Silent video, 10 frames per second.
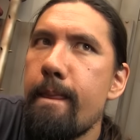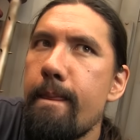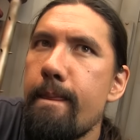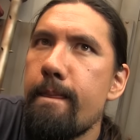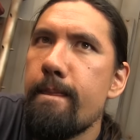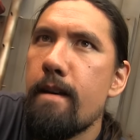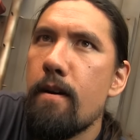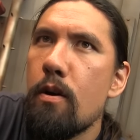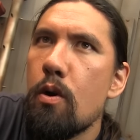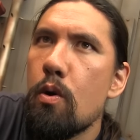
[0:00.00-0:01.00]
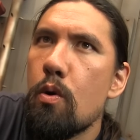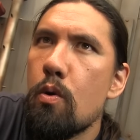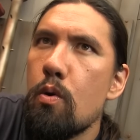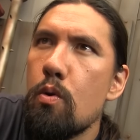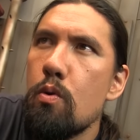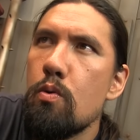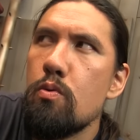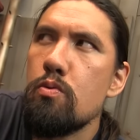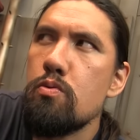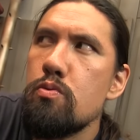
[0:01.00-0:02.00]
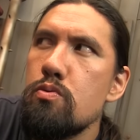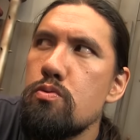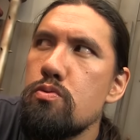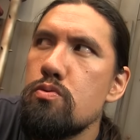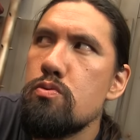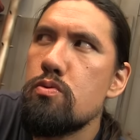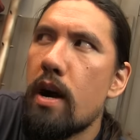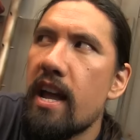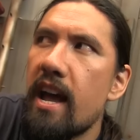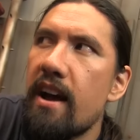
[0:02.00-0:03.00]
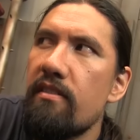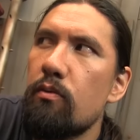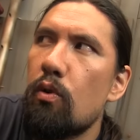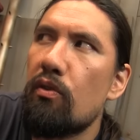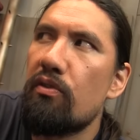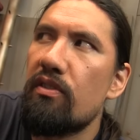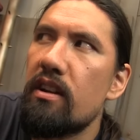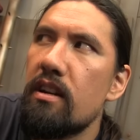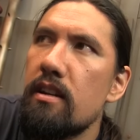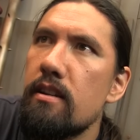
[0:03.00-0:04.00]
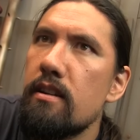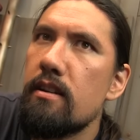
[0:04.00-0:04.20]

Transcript: No. I have Wulfen.